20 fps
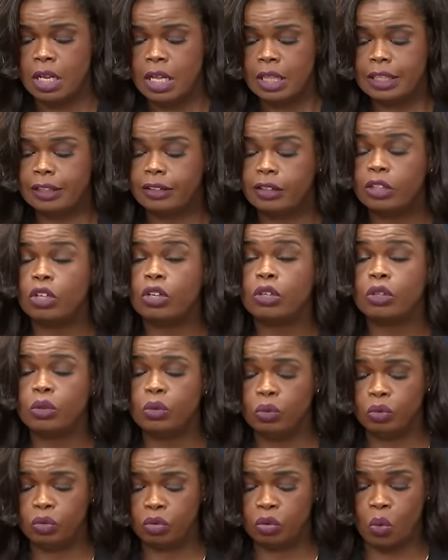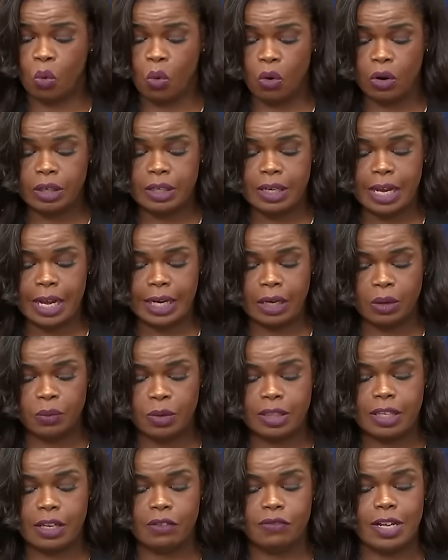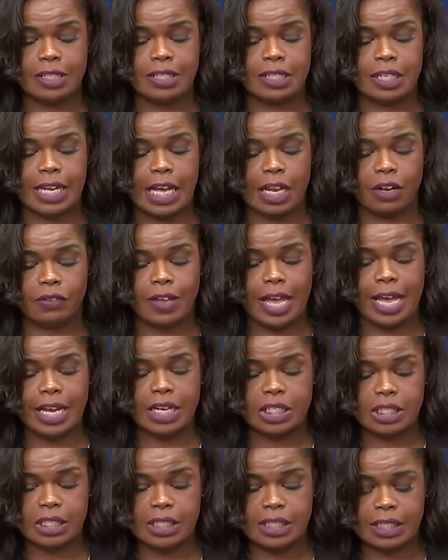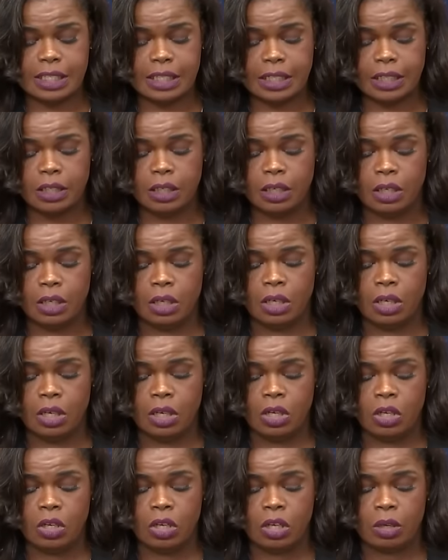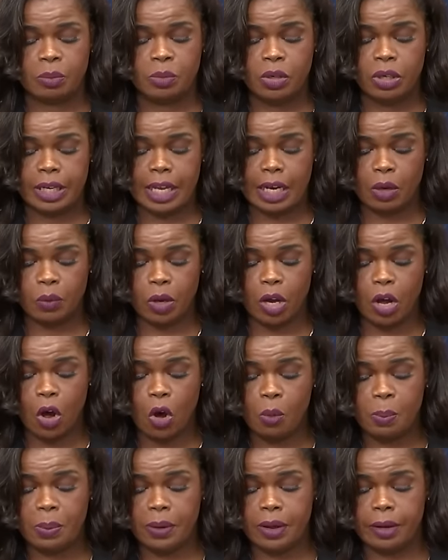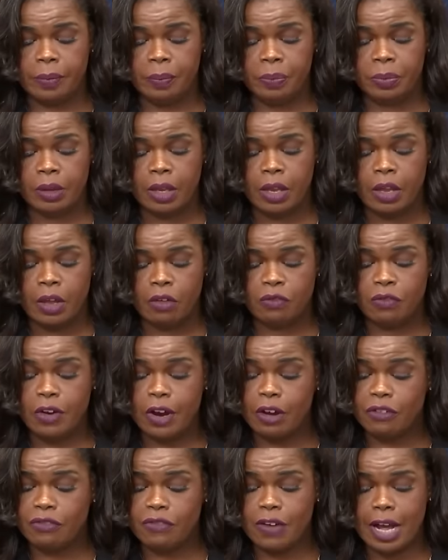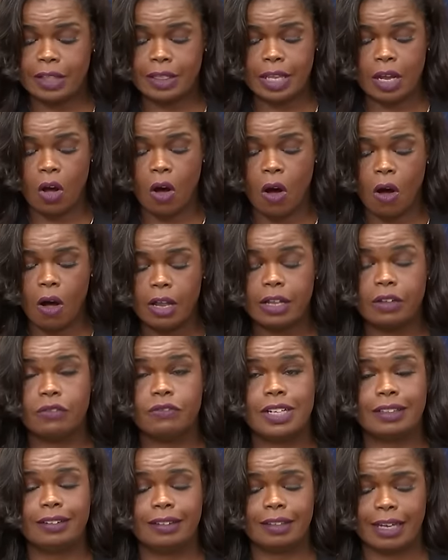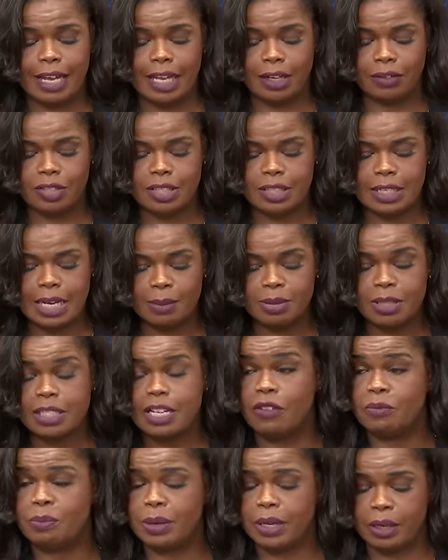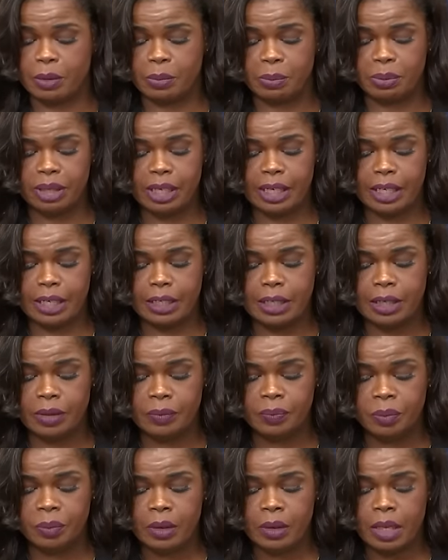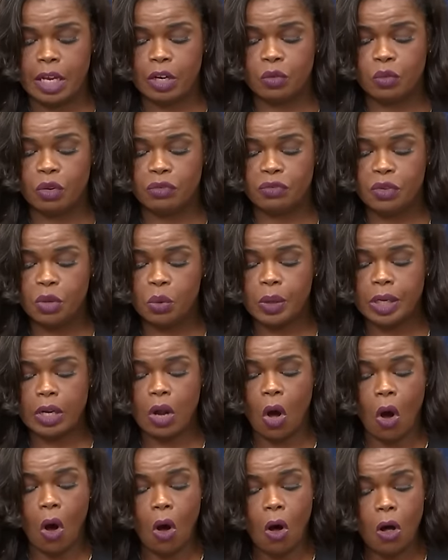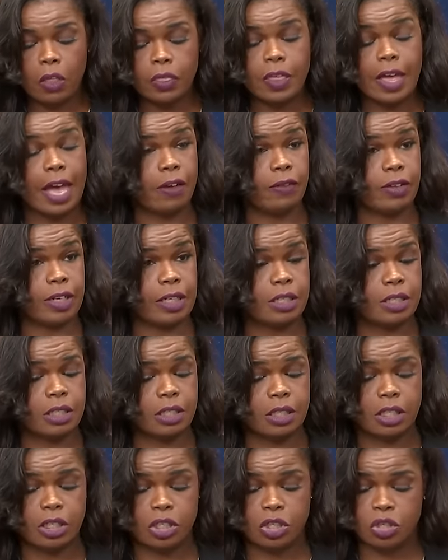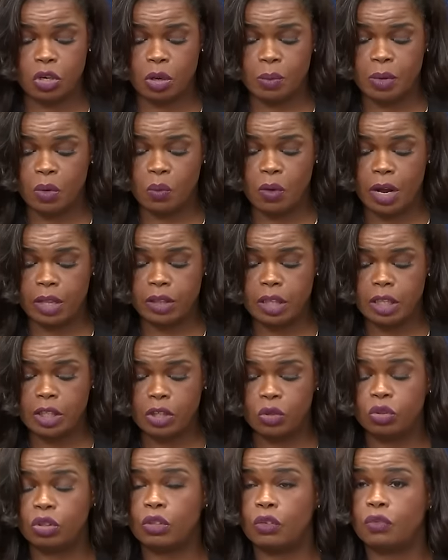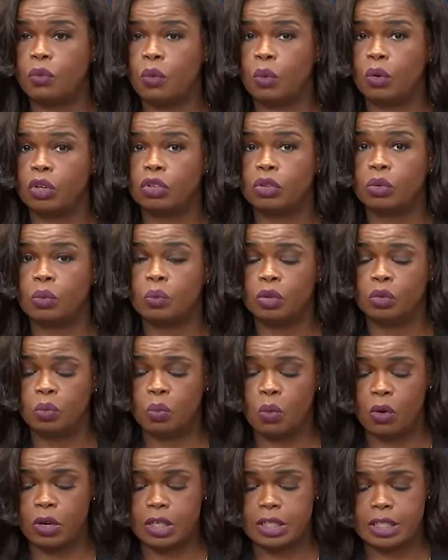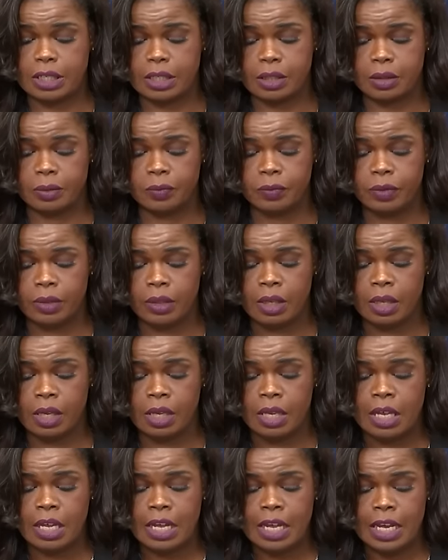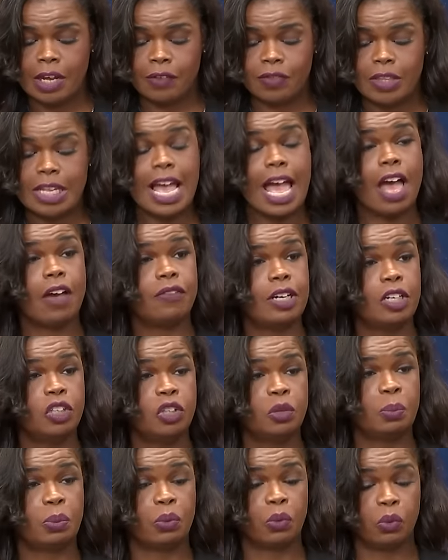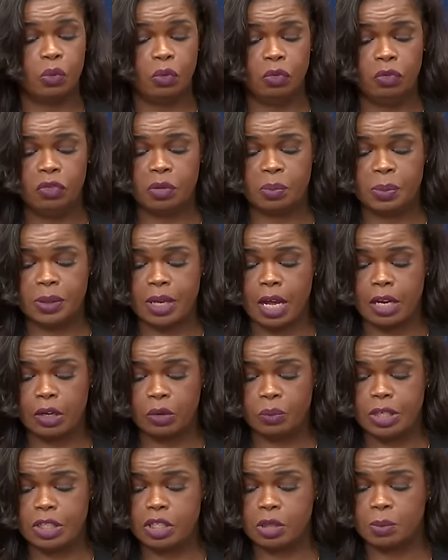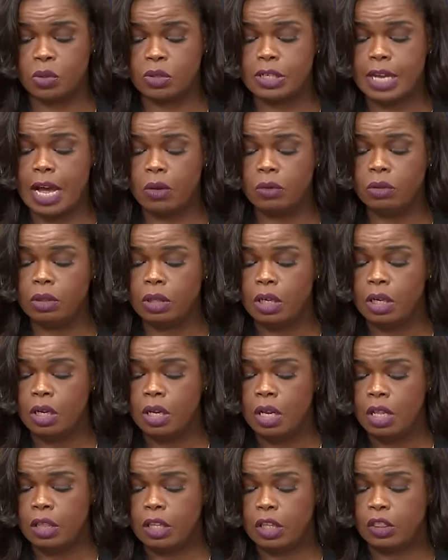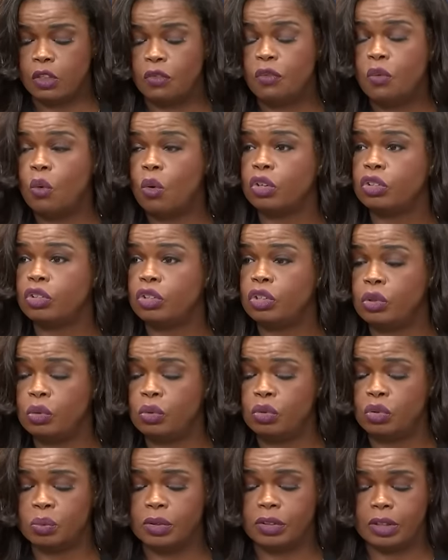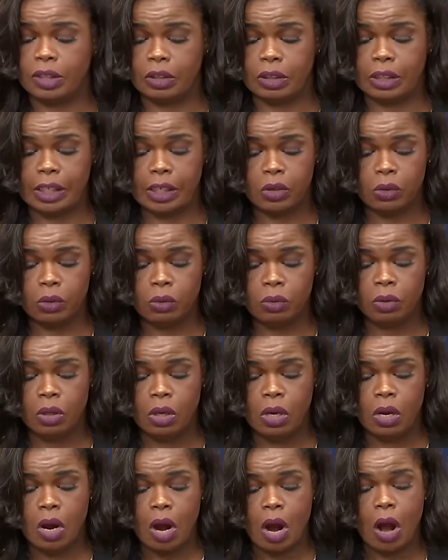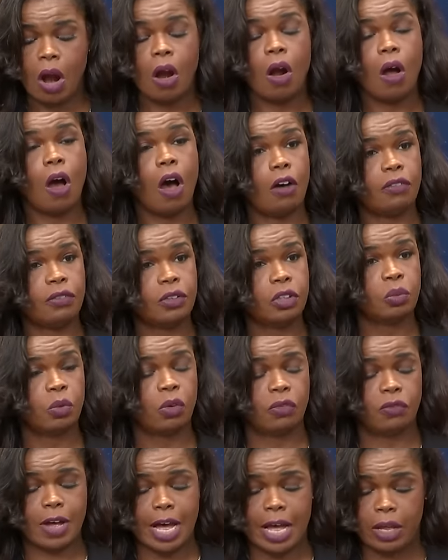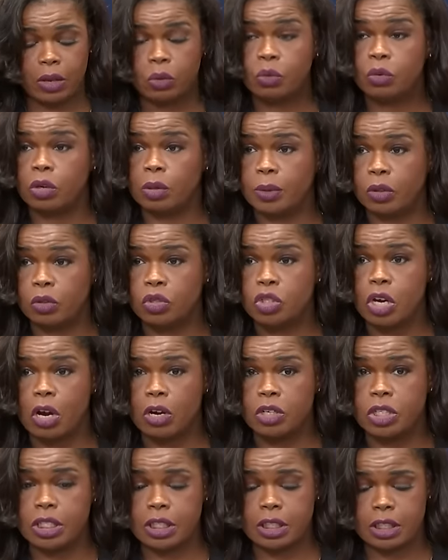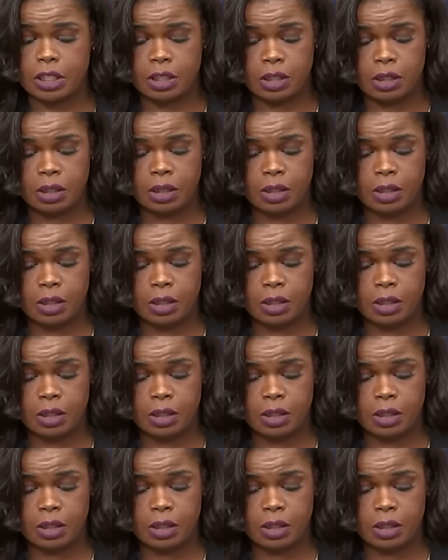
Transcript: This includes coordinating with the investigative agency, communicating with COPA, verifying that all investigative steps have been completed, and reviewing all the evidence to determine whether the use of force was warranted. If the evidence proves beyond a reasonable doubt that the force used was illegal, our office will file criminal charges.